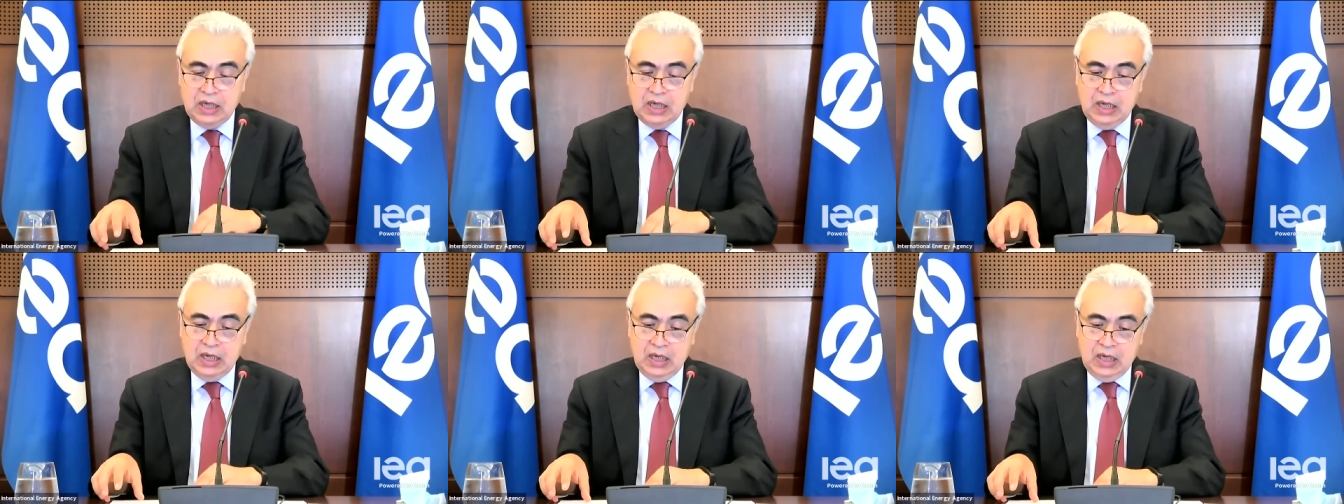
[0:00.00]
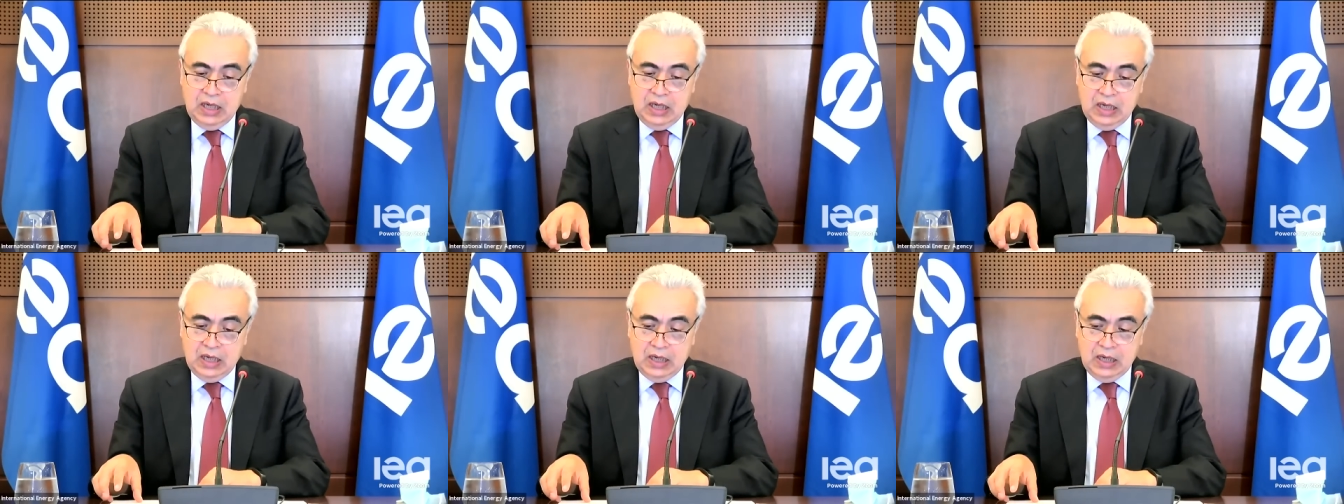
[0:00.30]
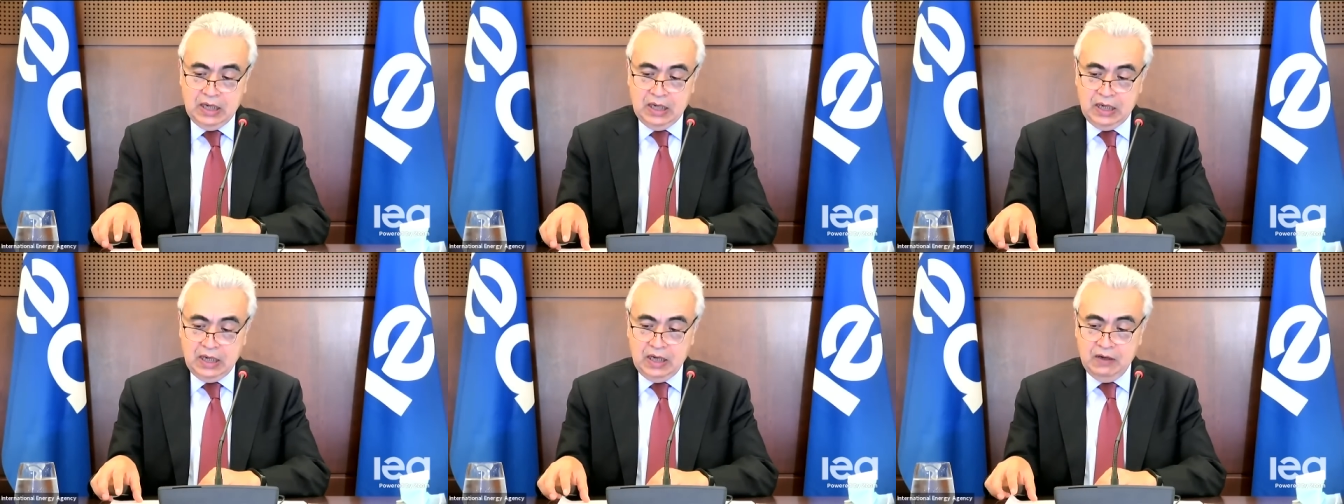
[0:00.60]

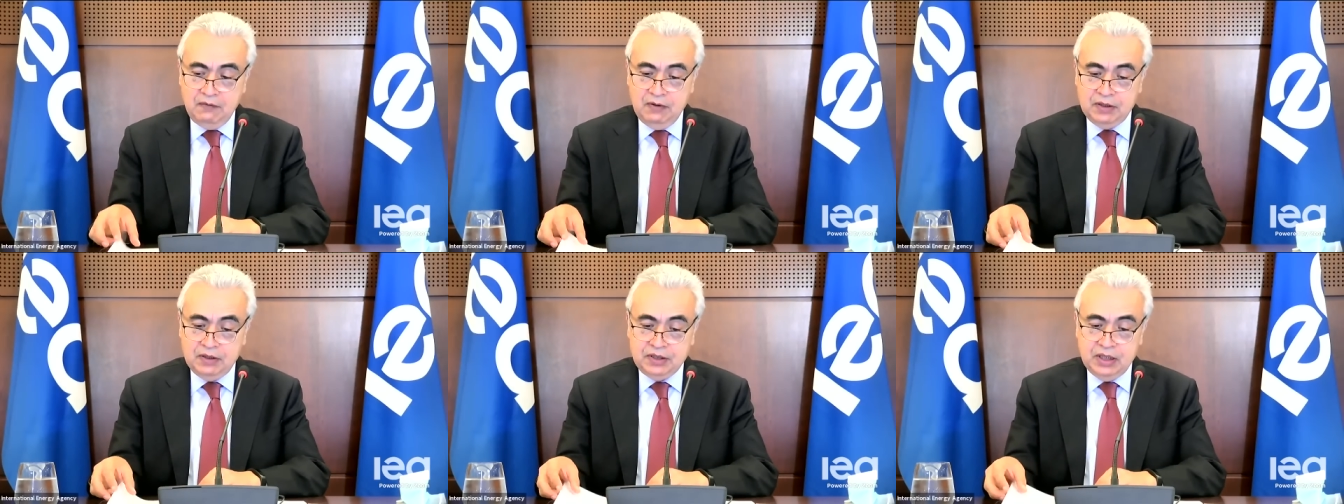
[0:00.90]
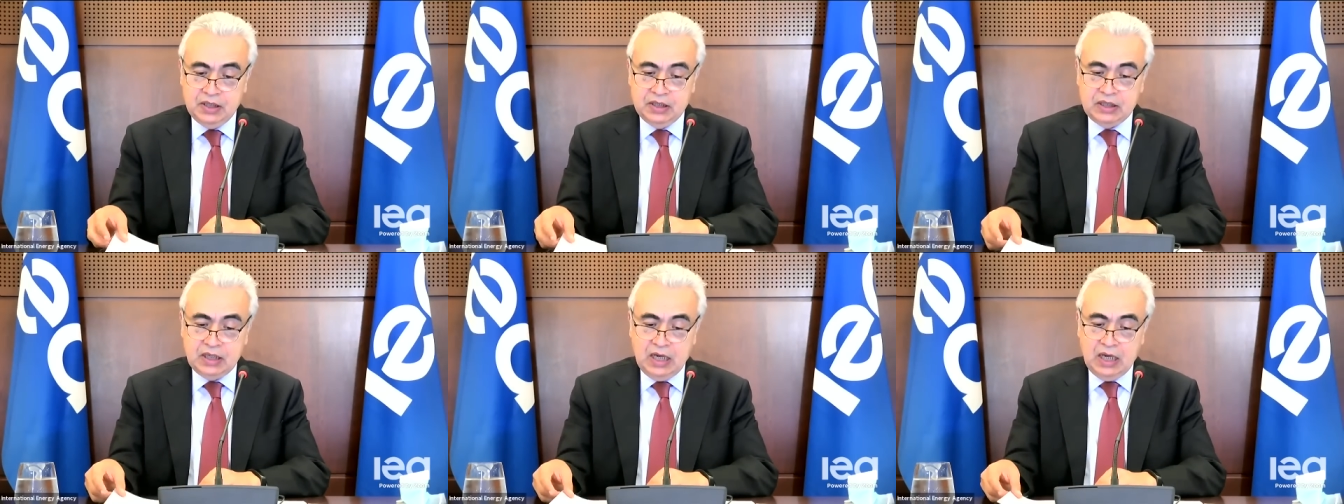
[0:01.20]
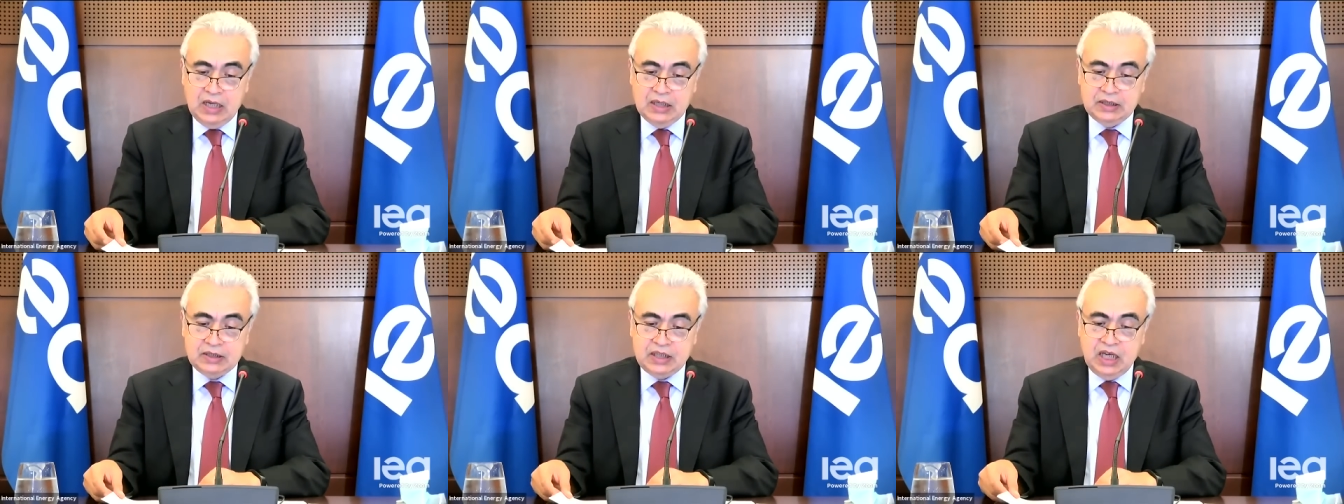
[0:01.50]
everything,
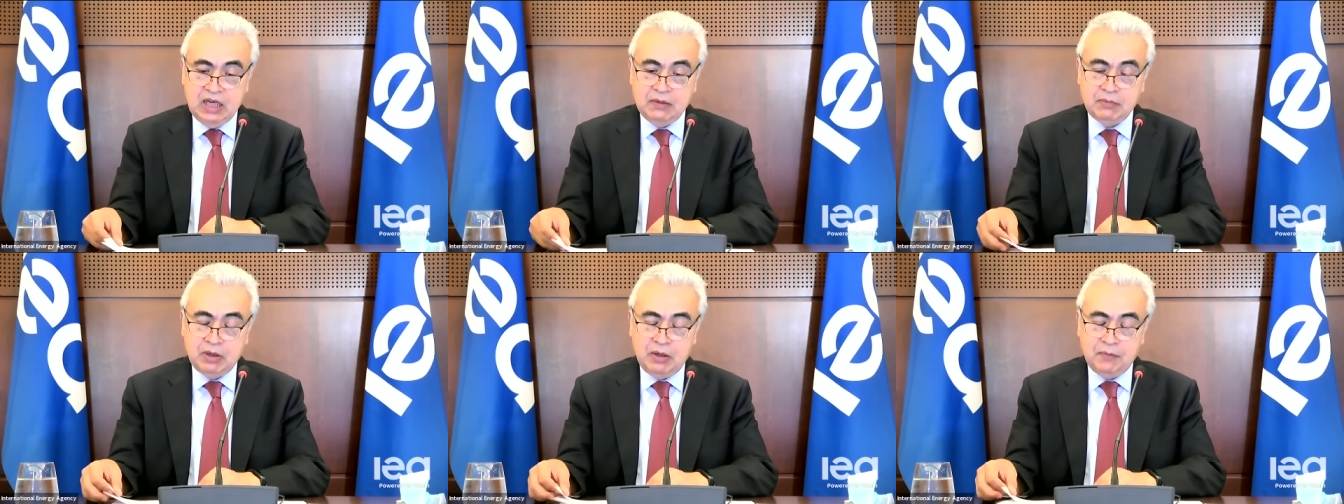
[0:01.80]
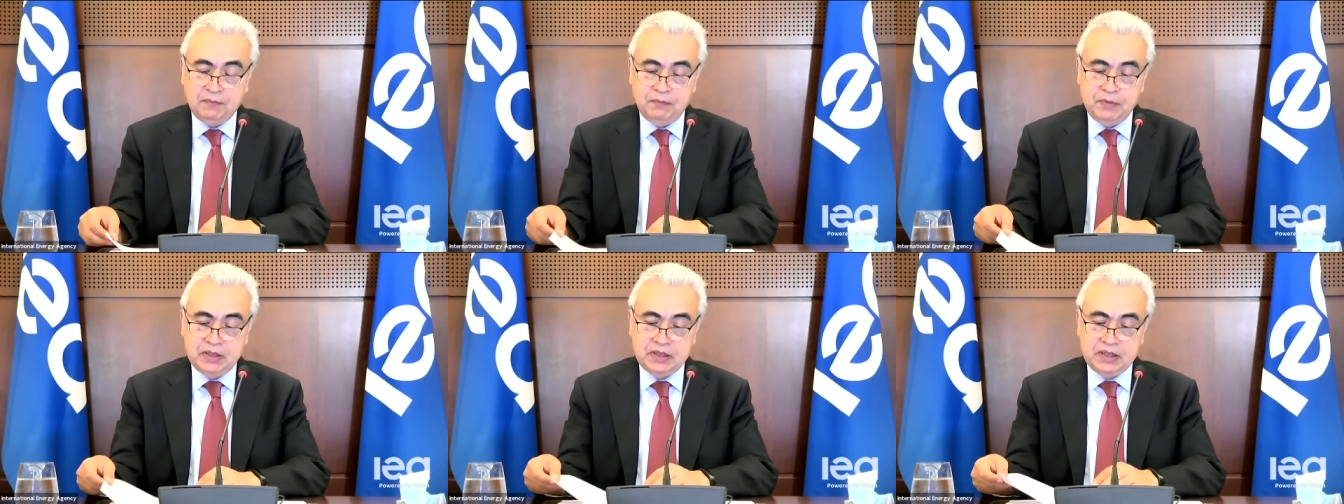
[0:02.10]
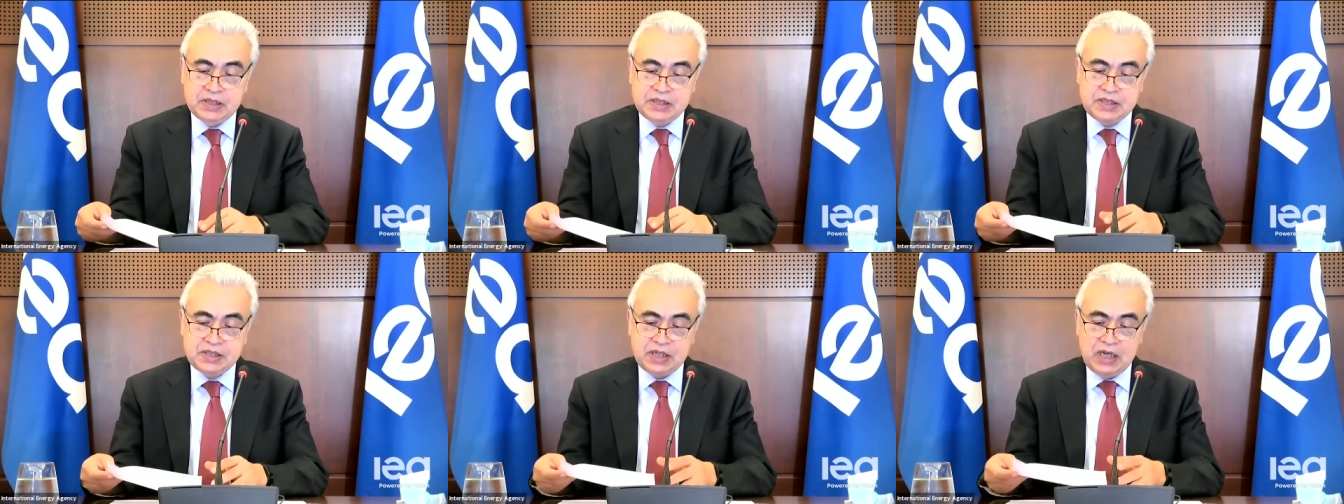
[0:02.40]
and came up with this